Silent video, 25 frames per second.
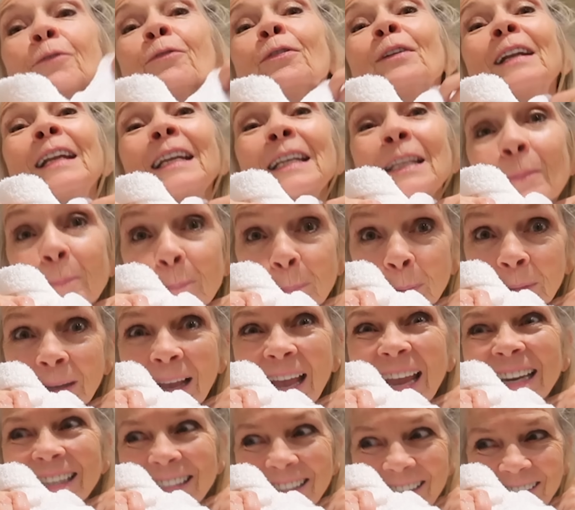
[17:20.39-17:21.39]
Philippe
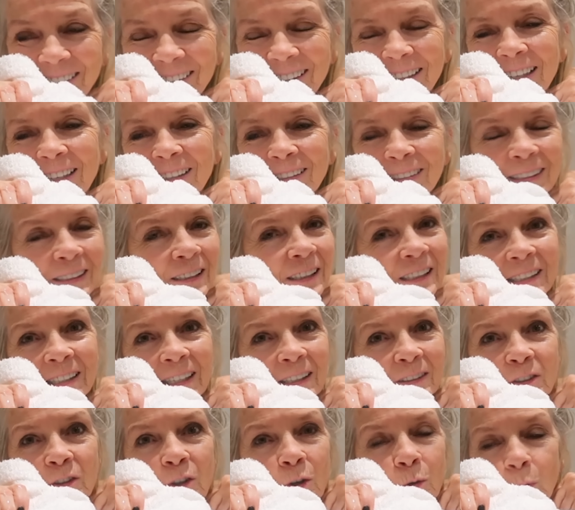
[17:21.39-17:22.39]
edits this and he
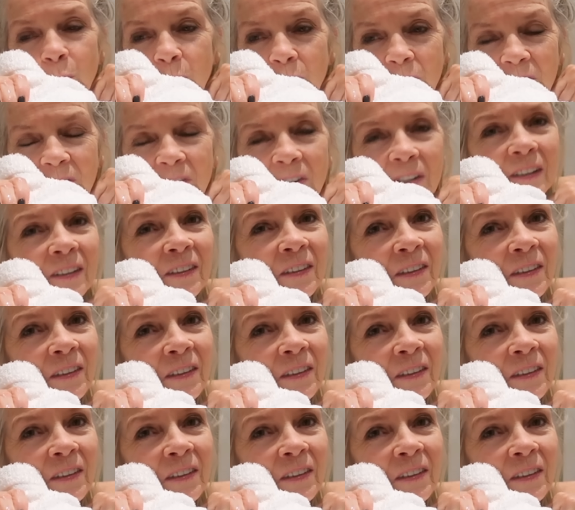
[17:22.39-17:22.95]
does not want to see